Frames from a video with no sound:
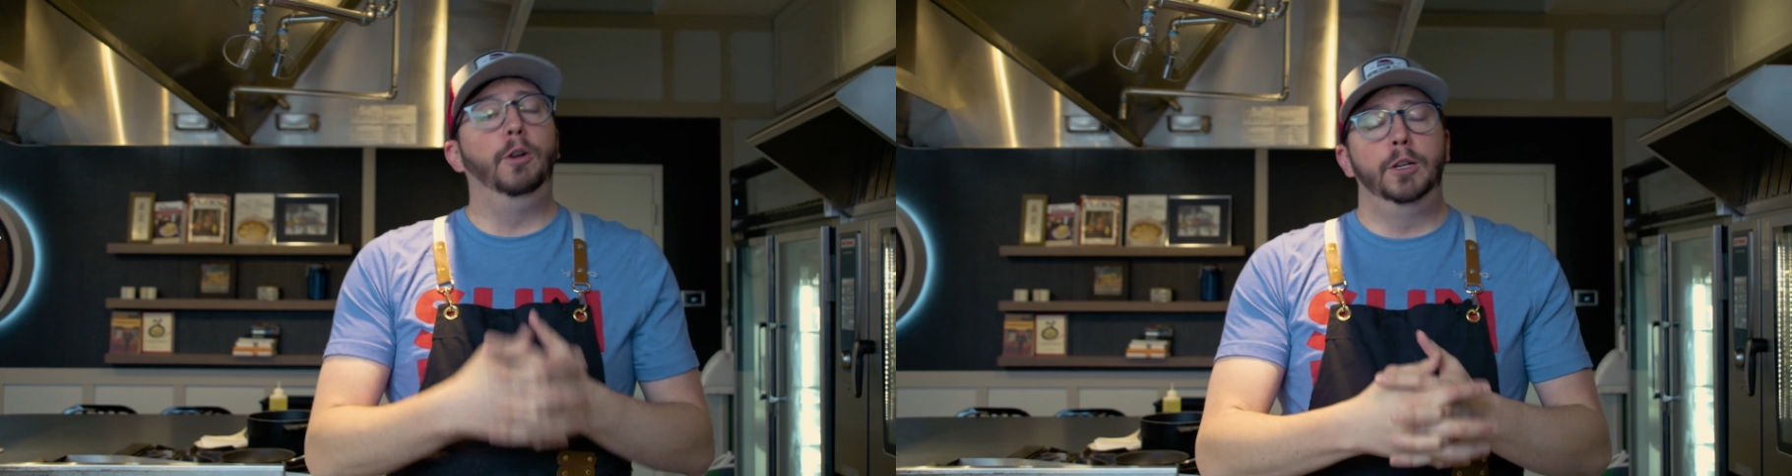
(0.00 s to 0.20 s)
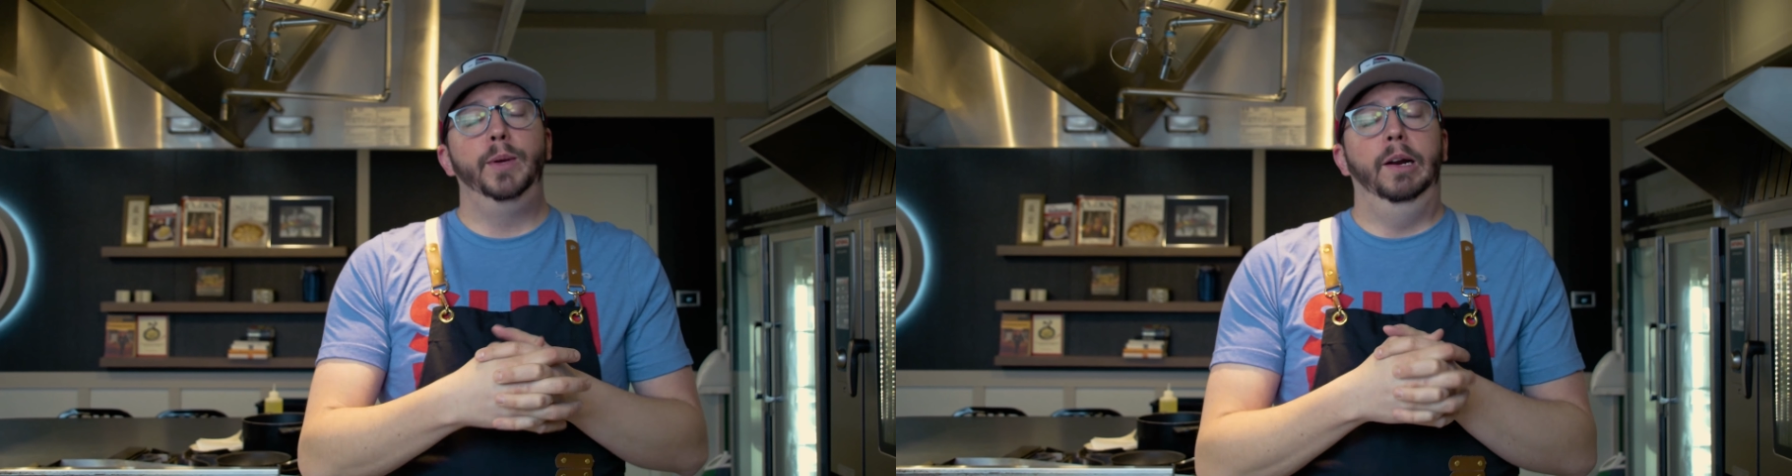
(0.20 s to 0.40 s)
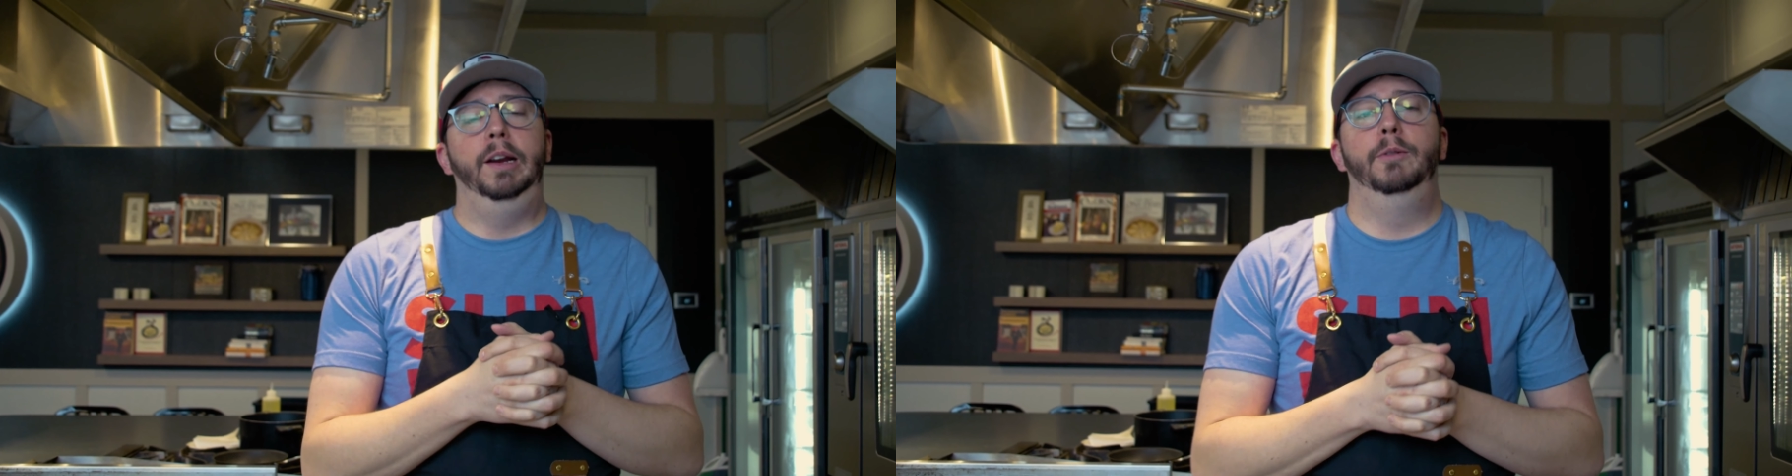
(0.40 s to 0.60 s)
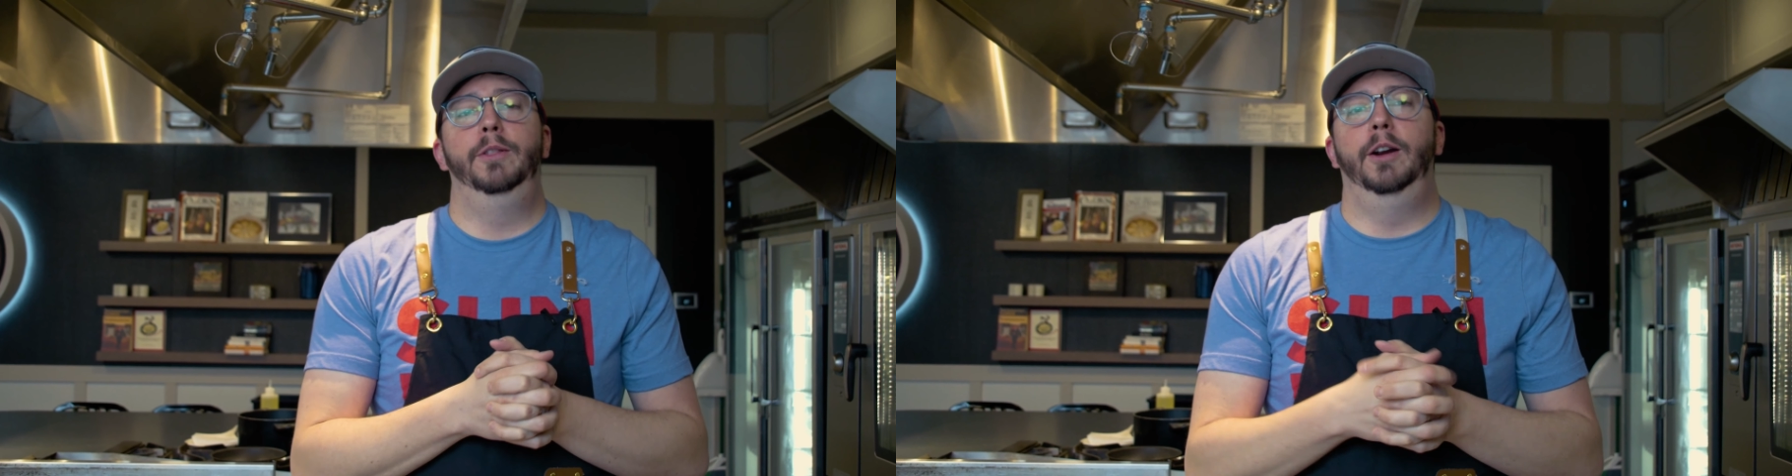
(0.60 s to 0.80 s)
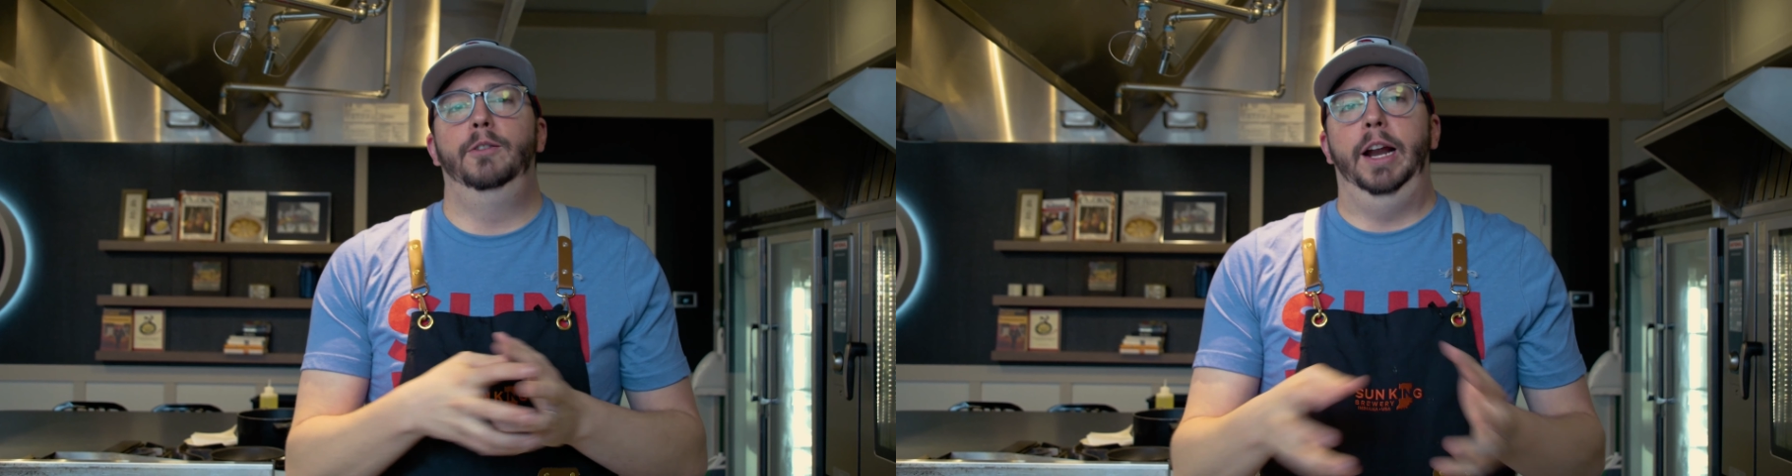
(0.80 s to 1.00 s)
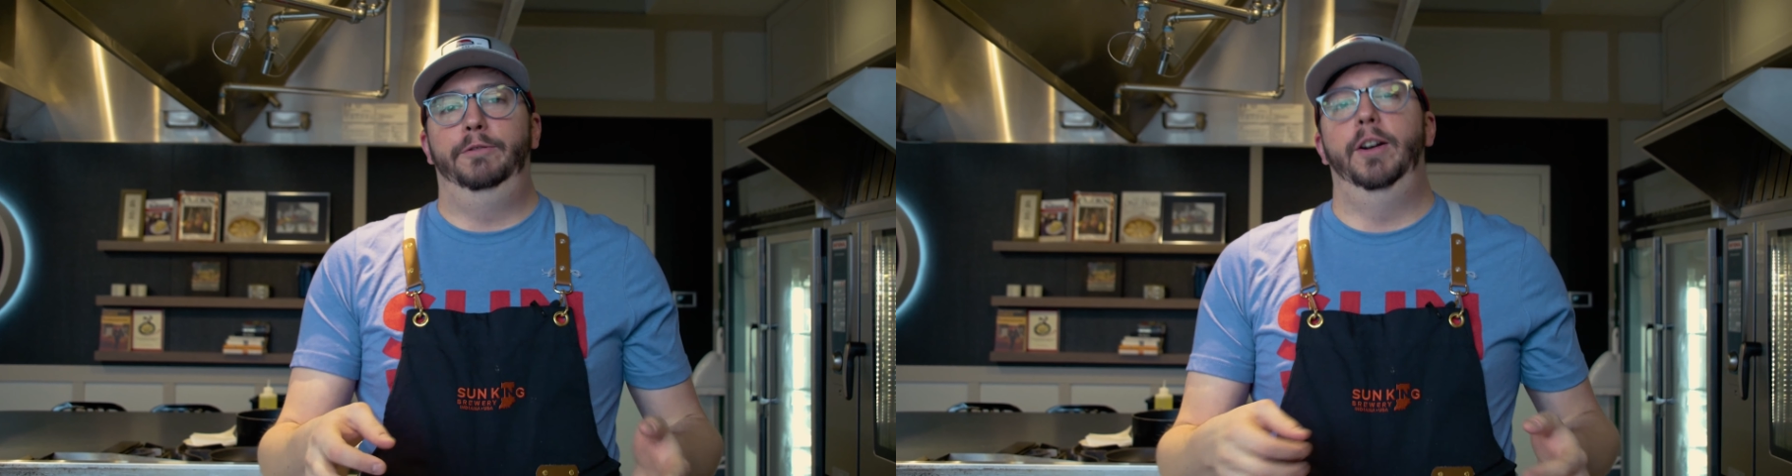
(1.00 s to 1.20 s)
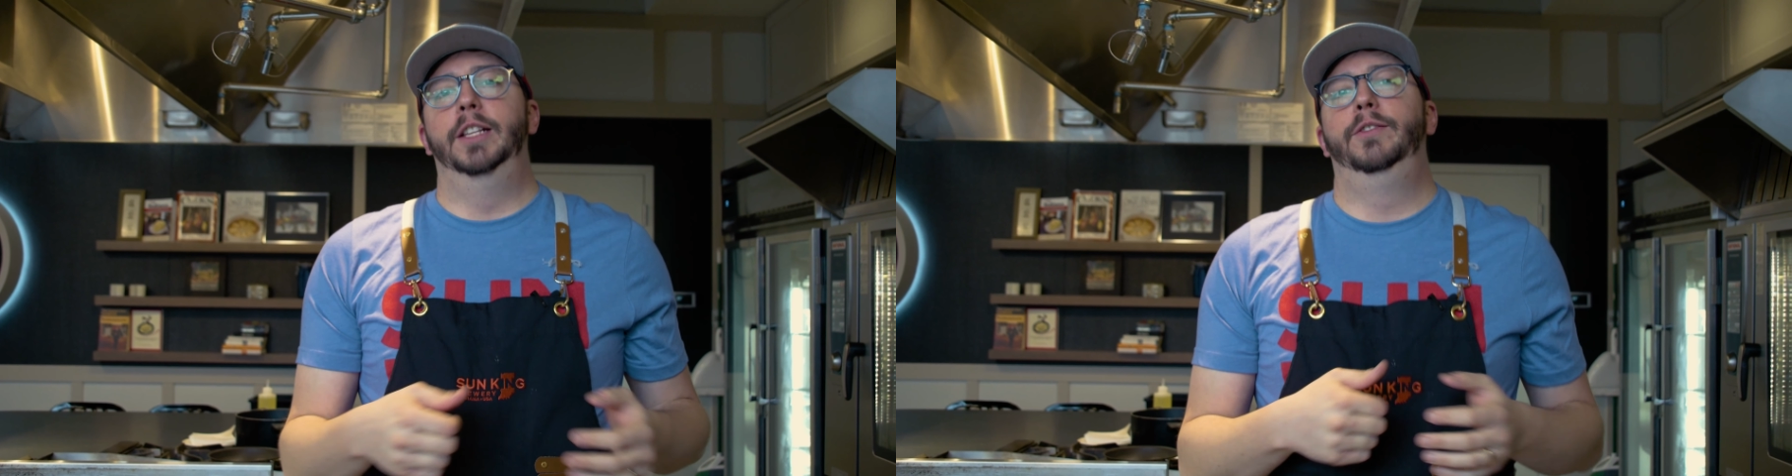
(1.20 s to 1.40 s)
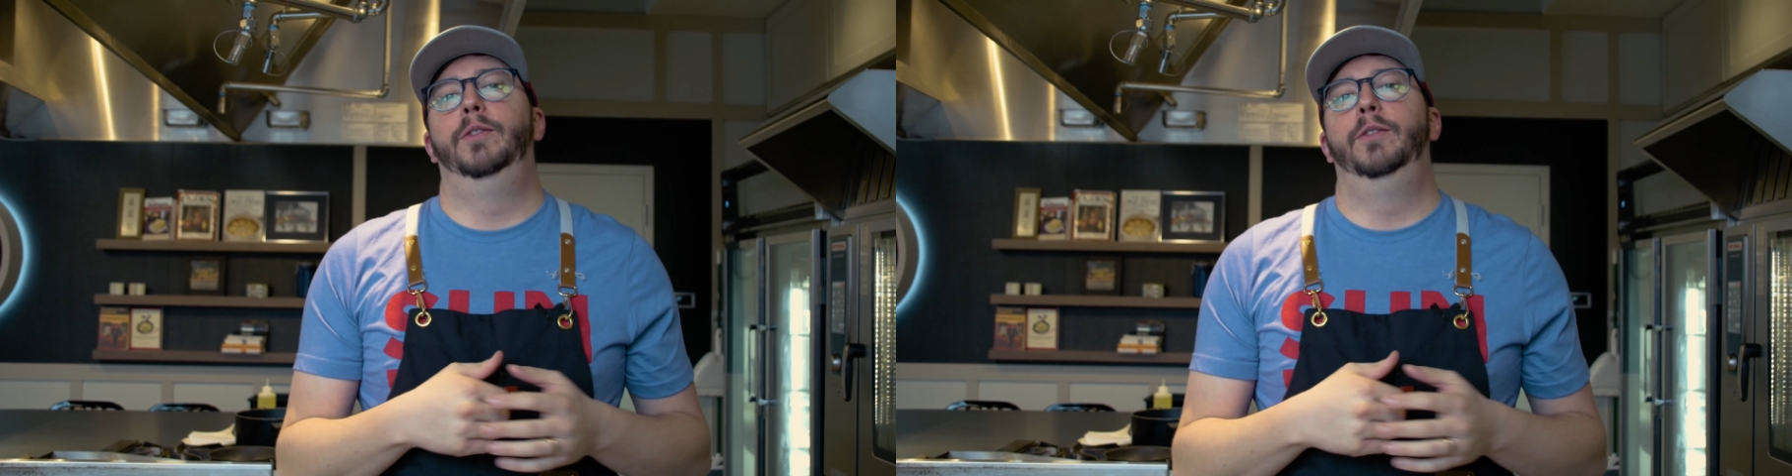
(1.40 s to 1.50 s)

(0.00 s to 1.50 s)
course, we are here with our great friends